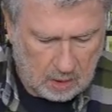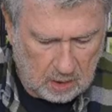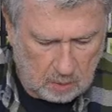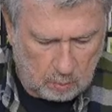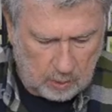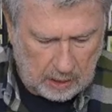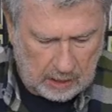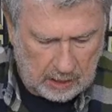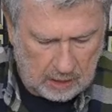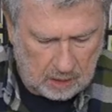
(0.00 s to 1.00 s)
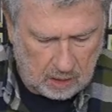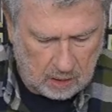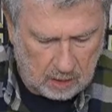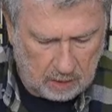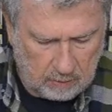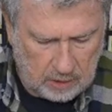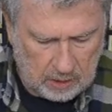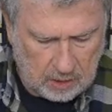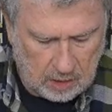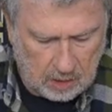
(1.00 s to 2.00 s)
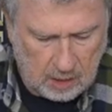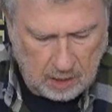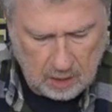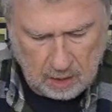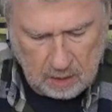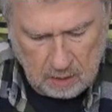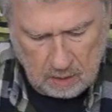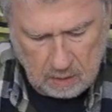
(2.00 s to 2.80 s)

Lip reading: combine all of these in here